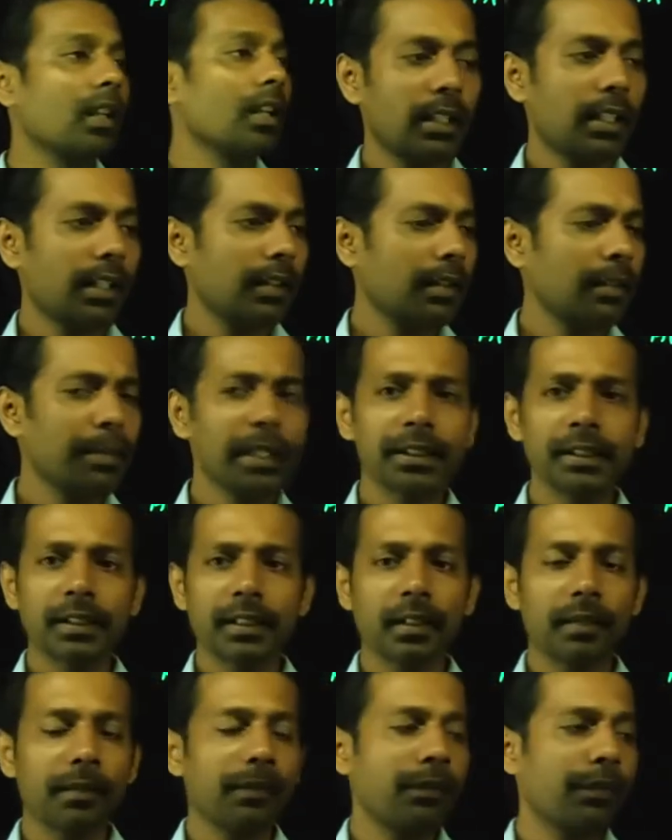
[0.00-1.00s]
Let us
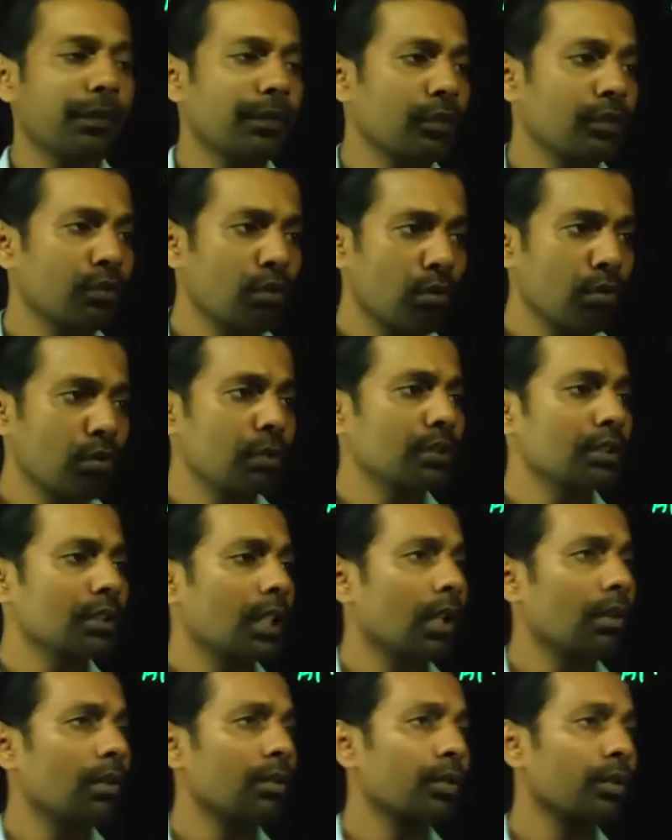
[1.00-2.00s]
imagine some scores
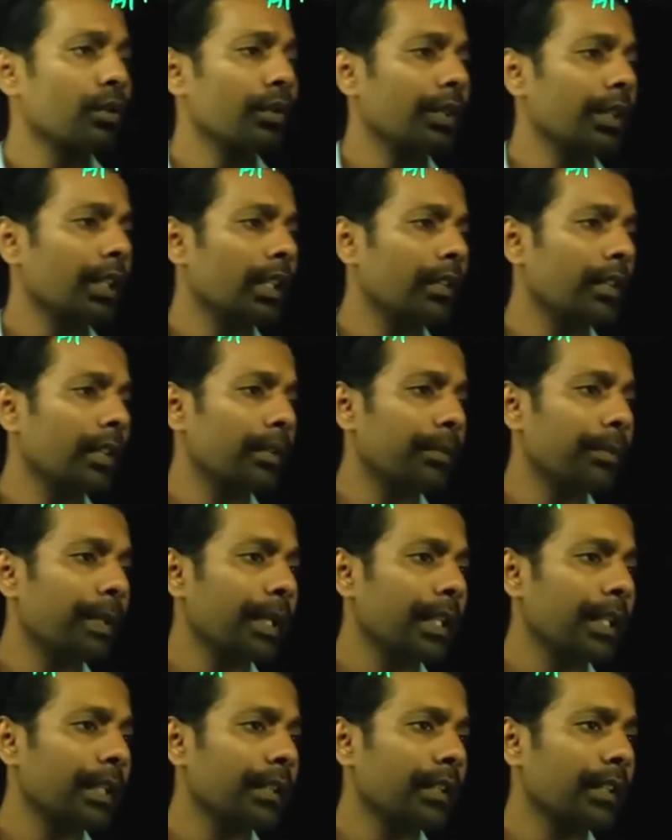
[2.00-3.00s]
now. So you have a
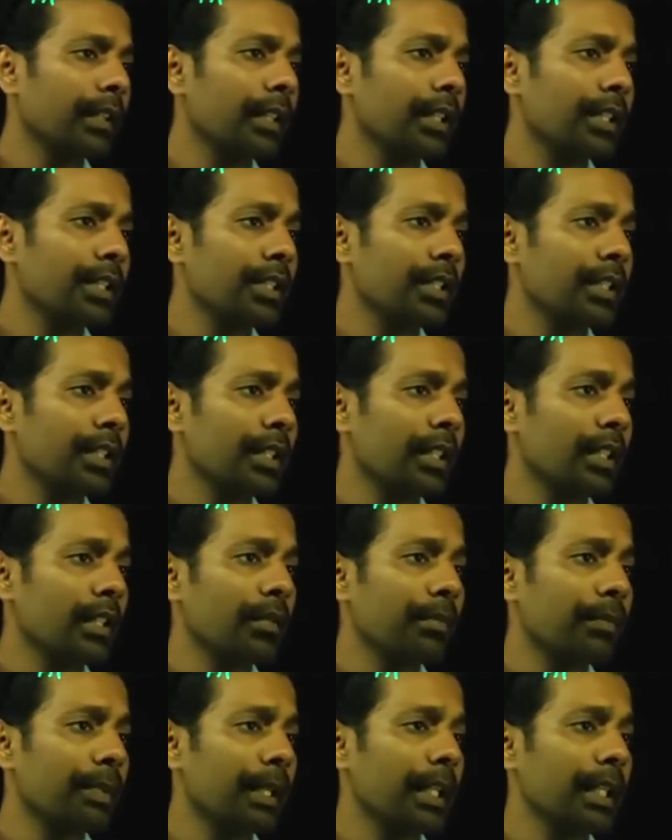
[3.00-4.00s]
pretest condition here,
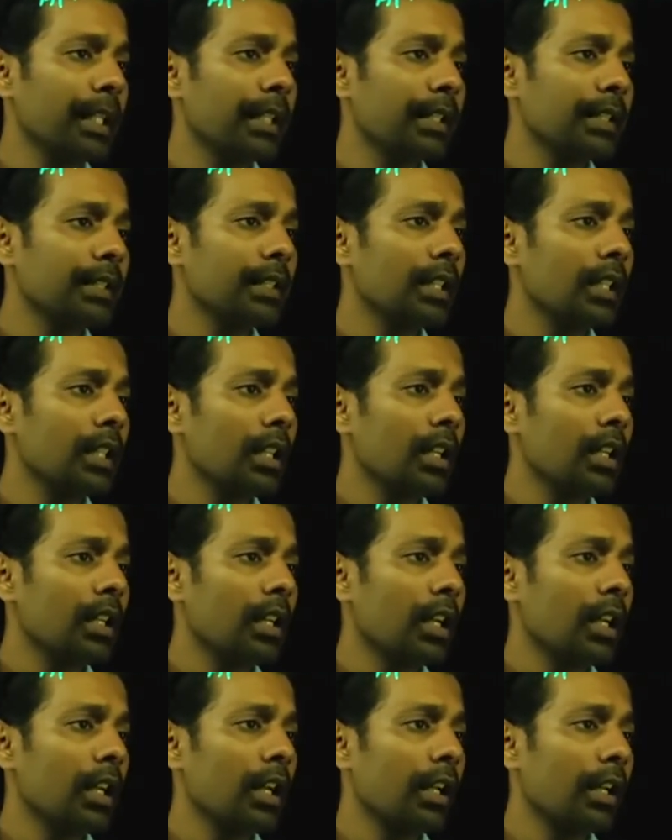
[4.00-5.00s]
pretest,
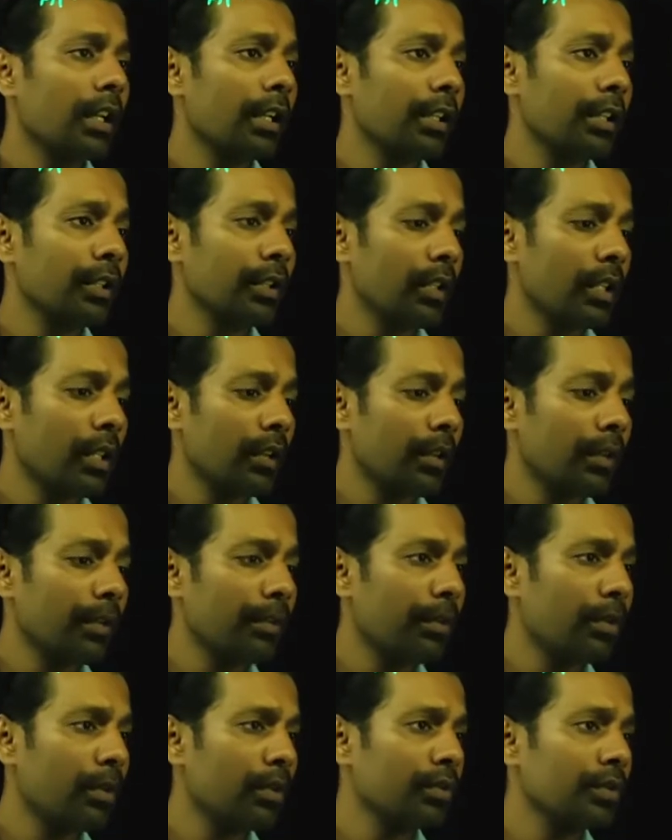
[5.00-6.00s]
and you have a
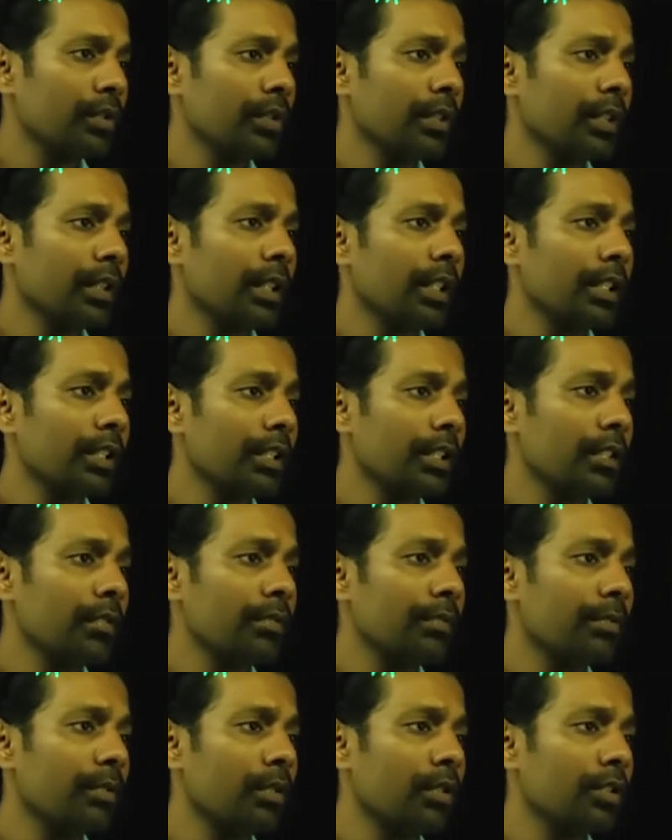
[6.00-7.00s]
post test
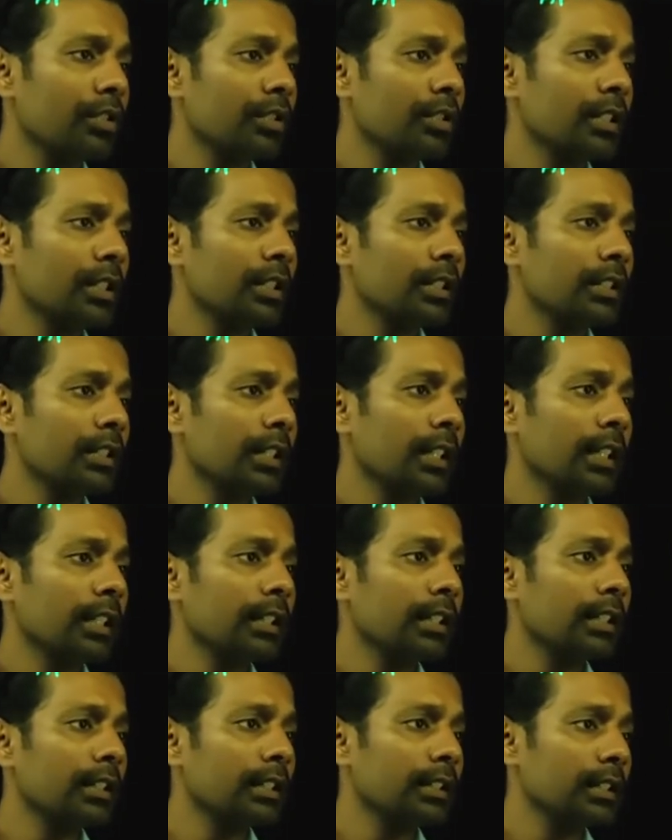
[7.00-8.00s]
condition, post test,
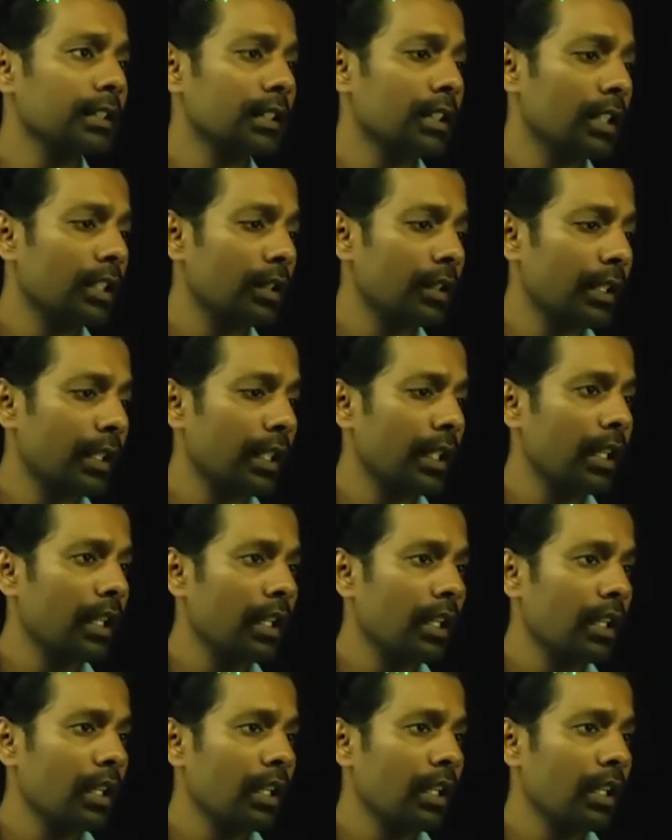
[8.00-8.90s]
like this. Okay,